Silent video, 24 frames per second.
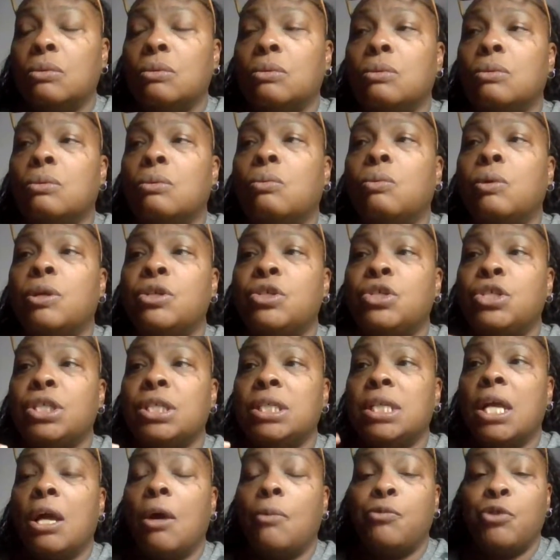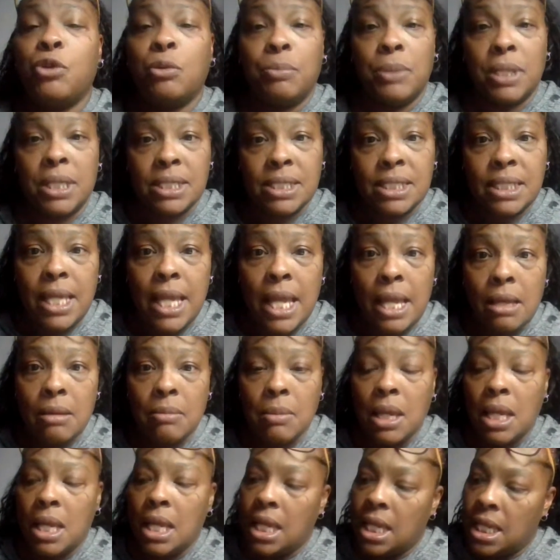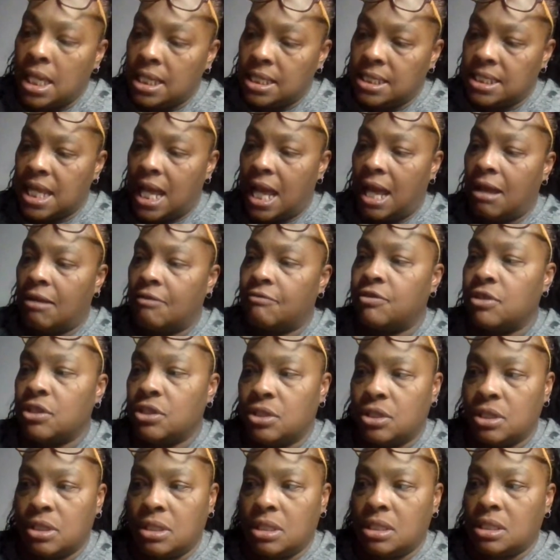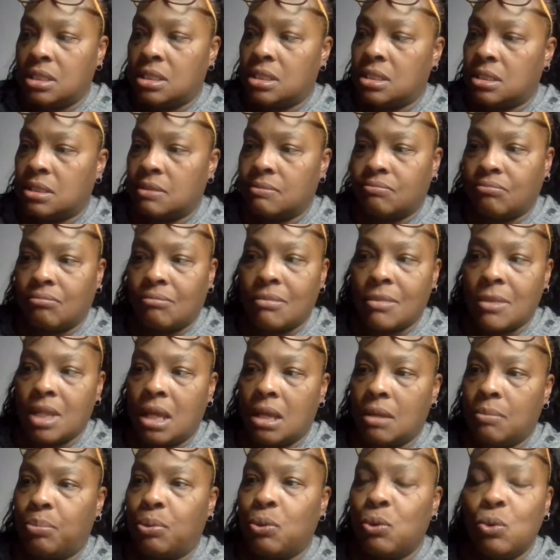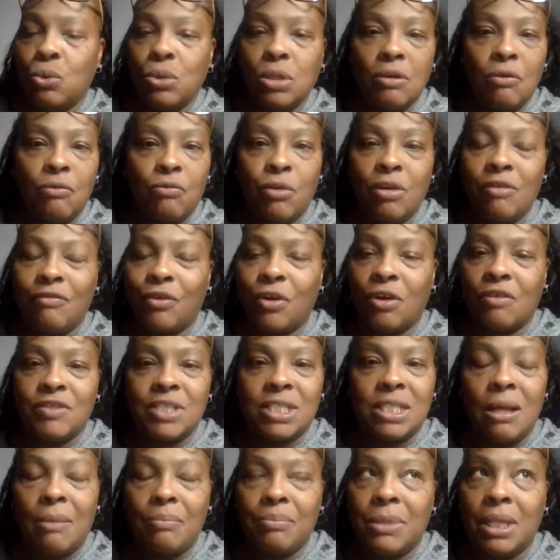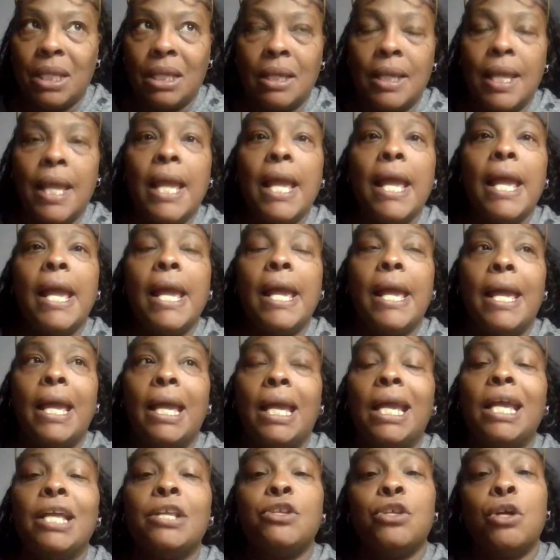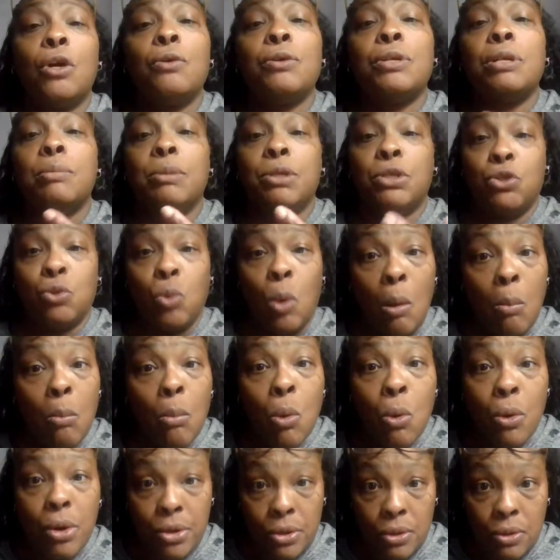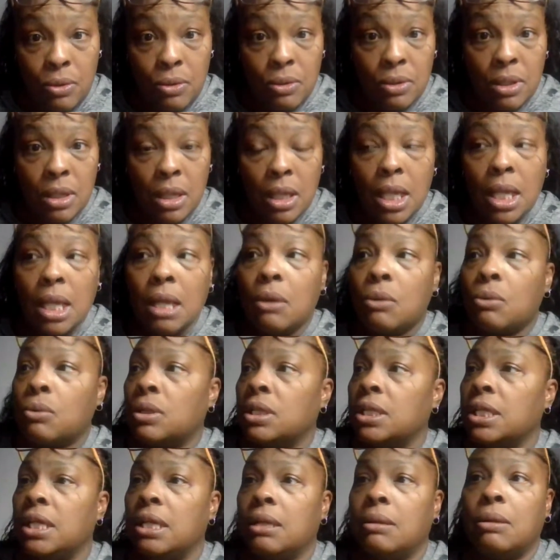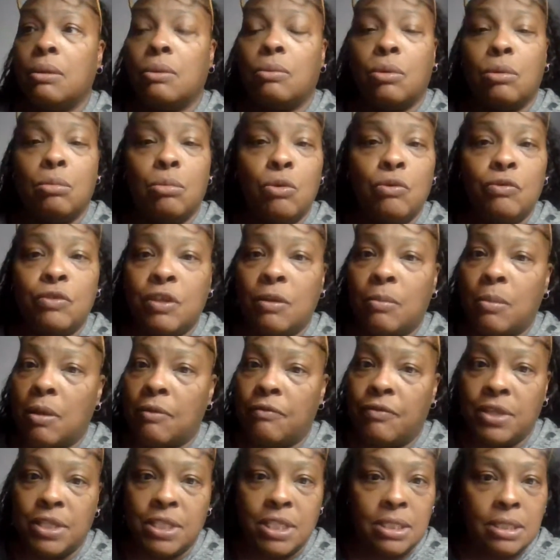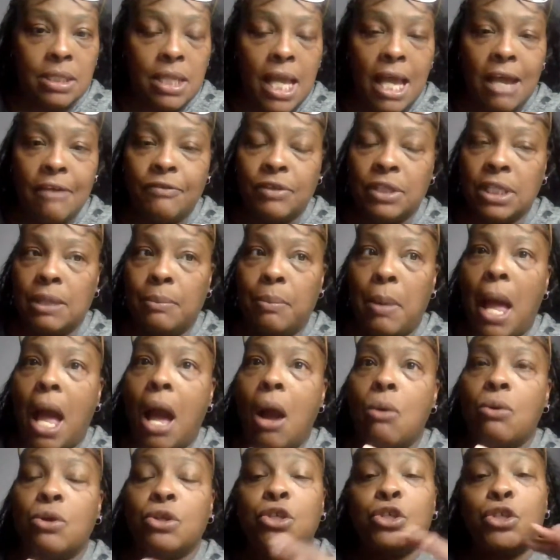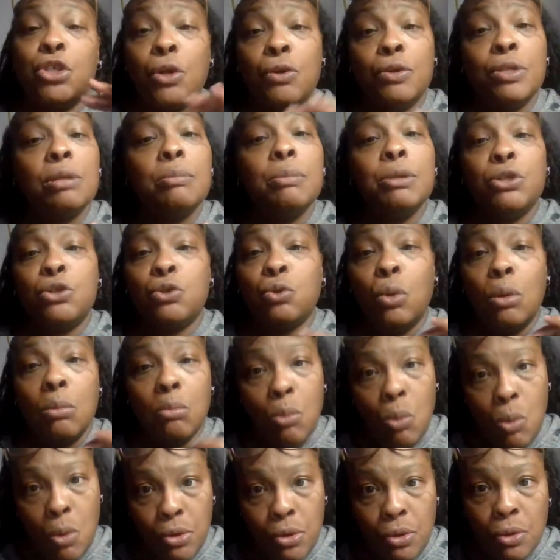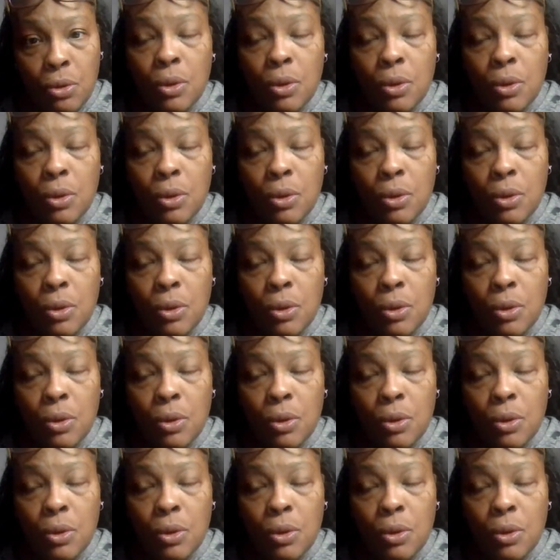when she helped him escape, he dived into this pool or river or something, and it turned him into a mortal. Really, it removed him of his heavenly powers, turned him into a mortal,